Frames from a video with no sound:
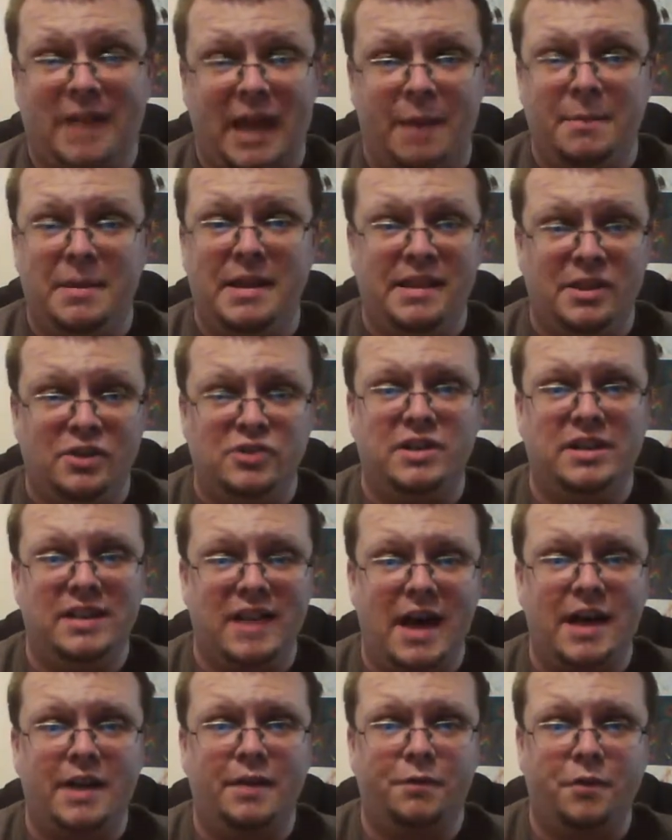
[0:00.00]
I mean, there's a
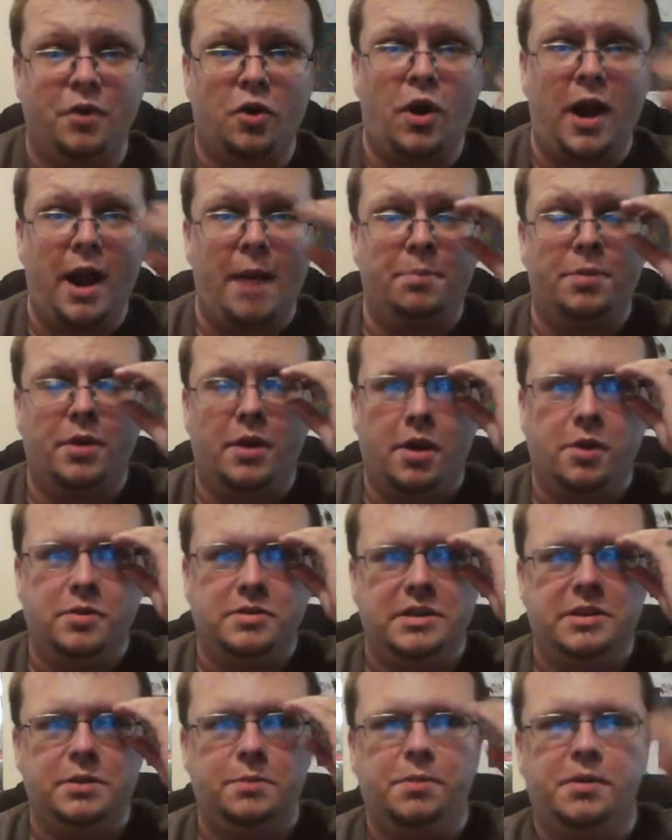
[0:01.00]
lot of crap that
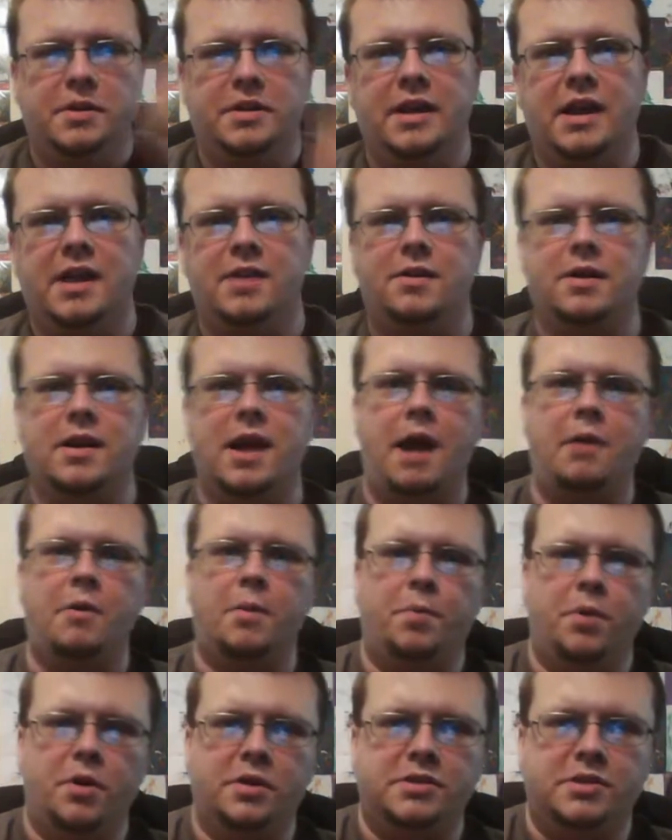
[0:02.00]
goes into putting together a
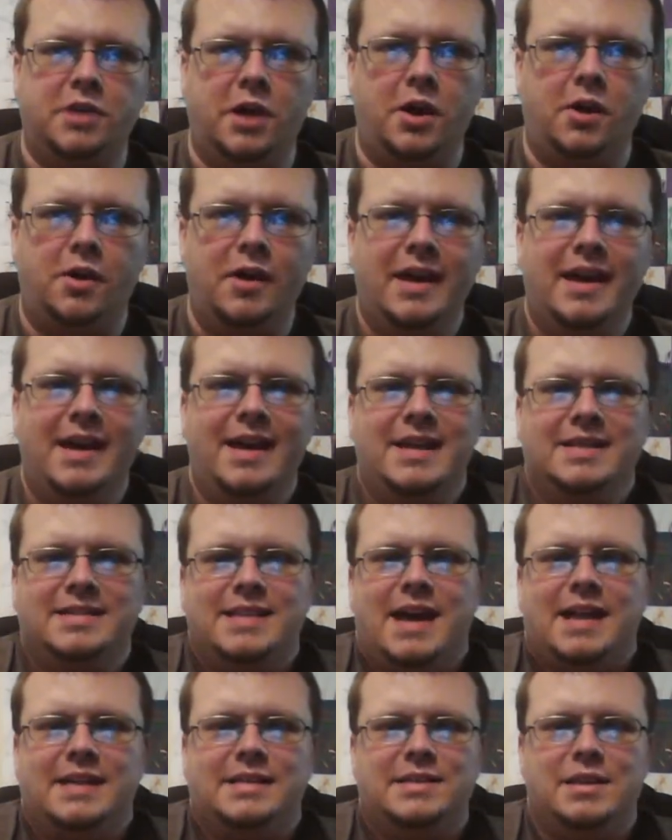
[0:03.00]
comic book, so it's
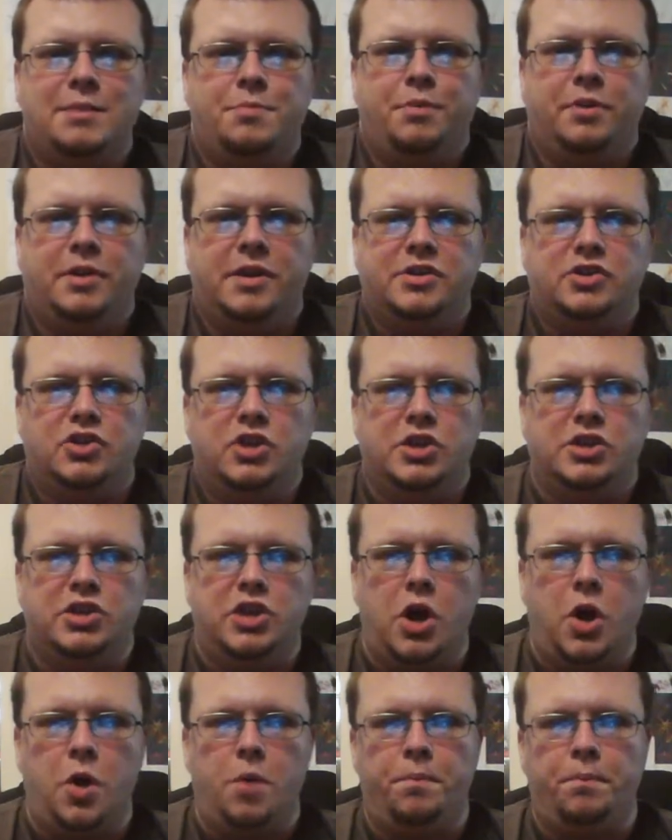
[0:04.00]
not as simple as just,
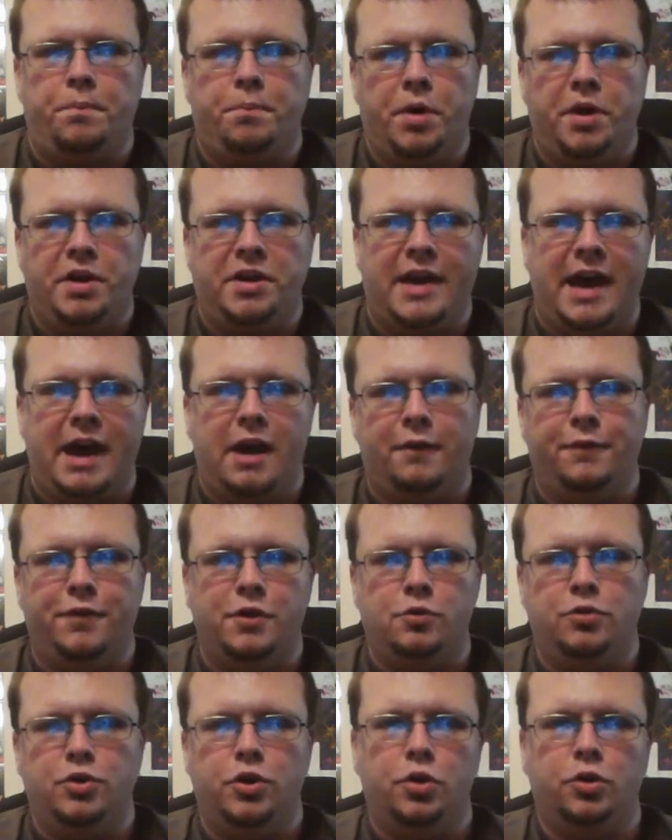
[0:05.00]
you know, putting down a
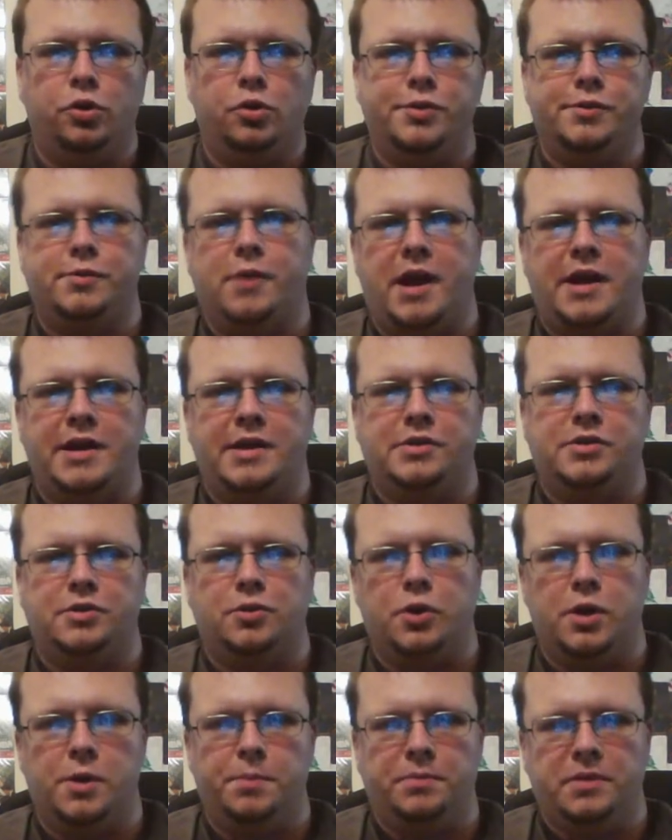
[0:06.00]
few doodles, writing a
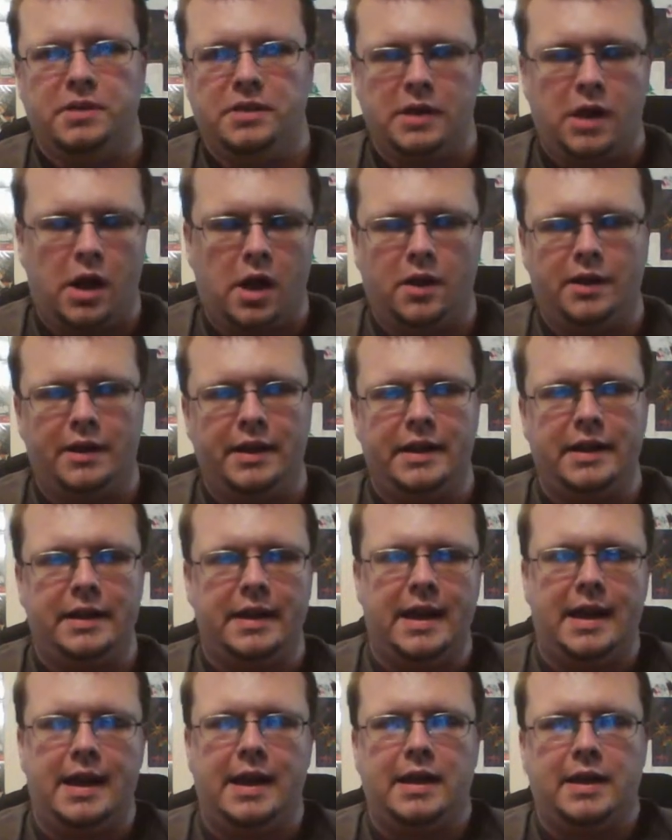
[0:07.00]
script, and calling it a
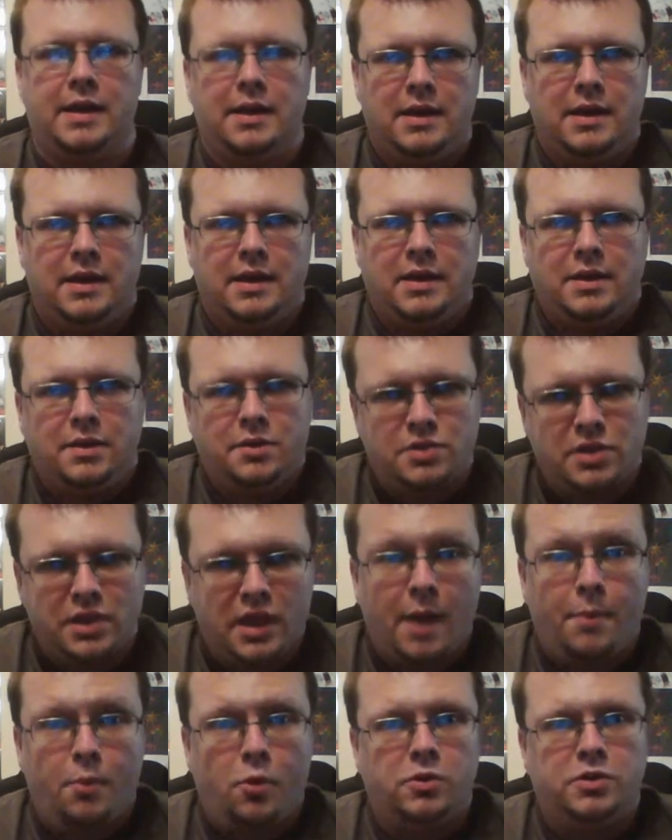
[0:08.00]
day. There's a
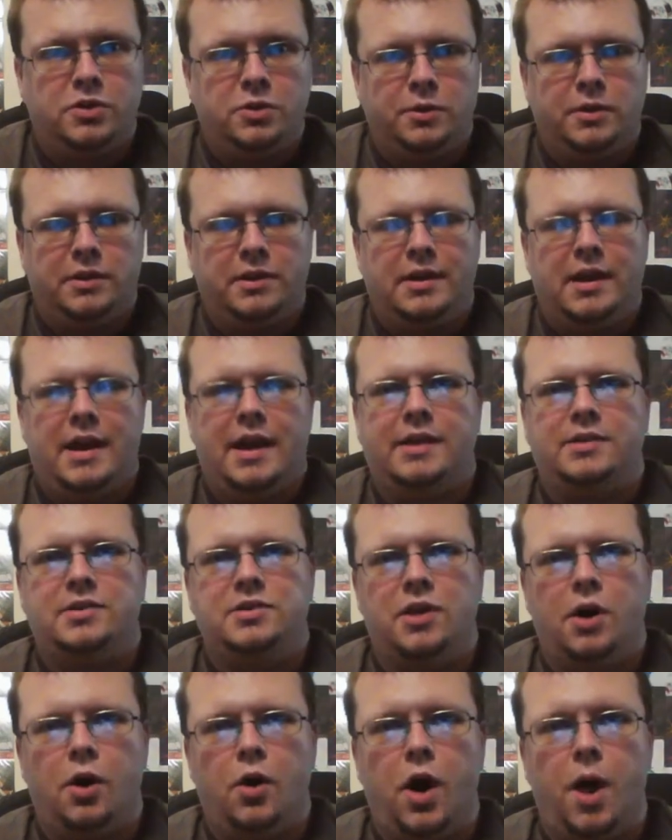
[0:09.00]
lot more to it than that.
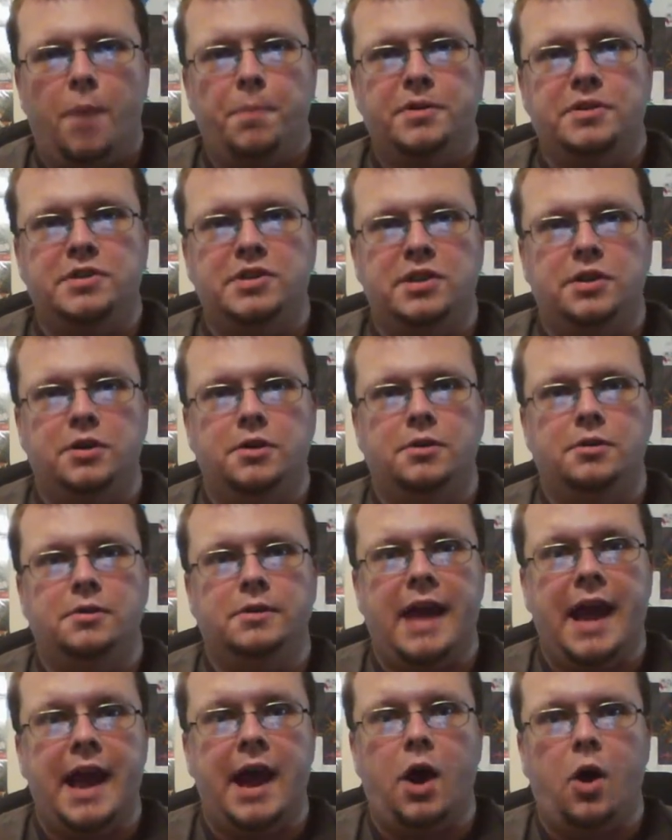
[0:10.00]
So up until
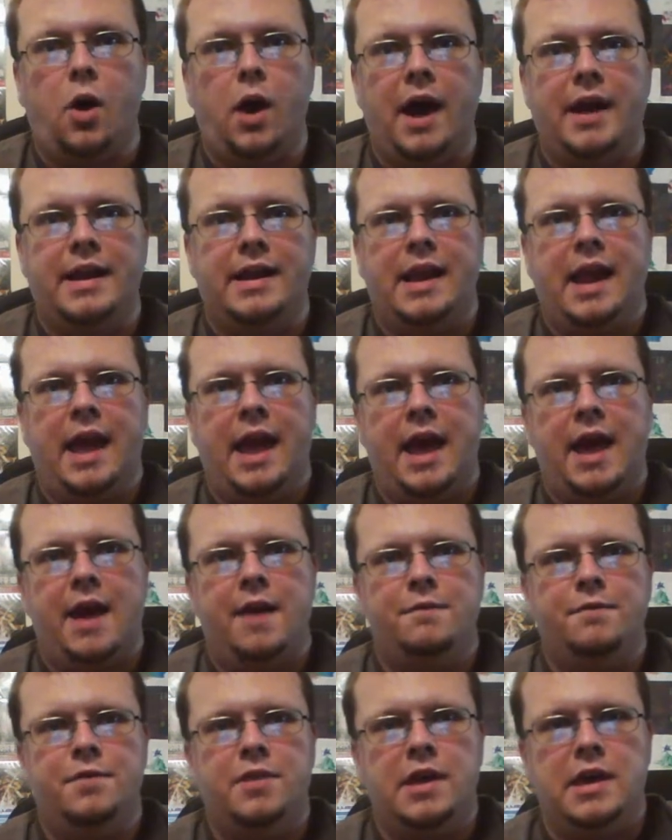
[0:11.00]
now, I didn't
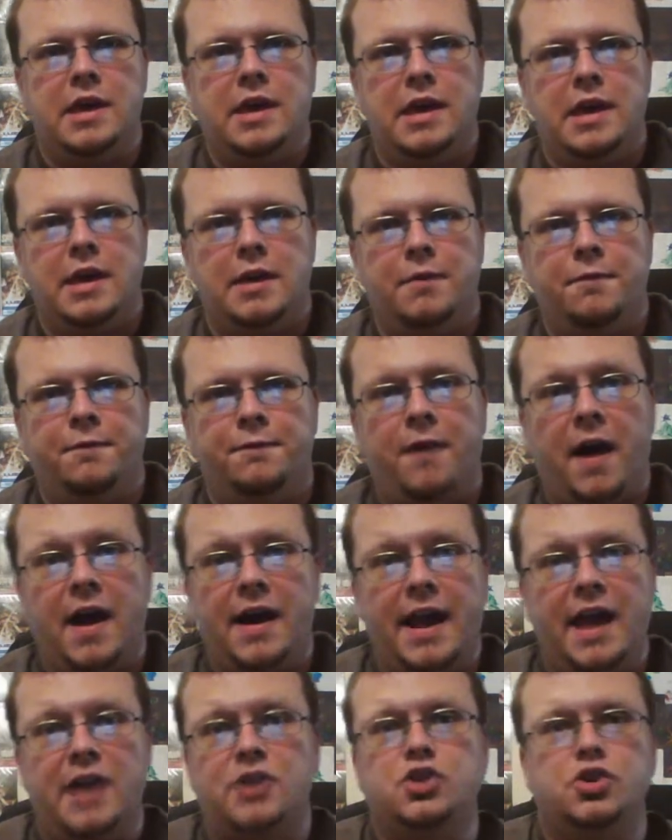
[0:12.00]
have the
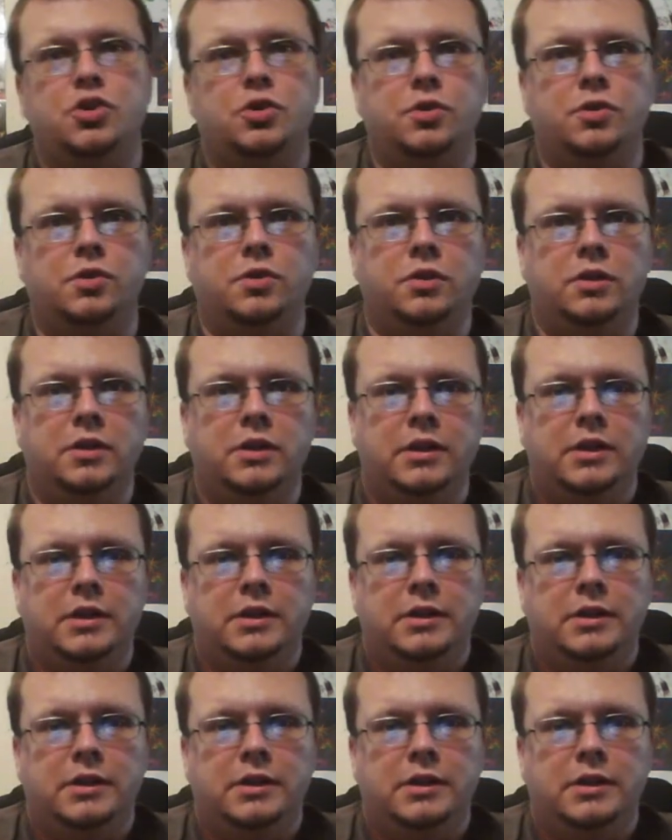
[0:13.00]
financial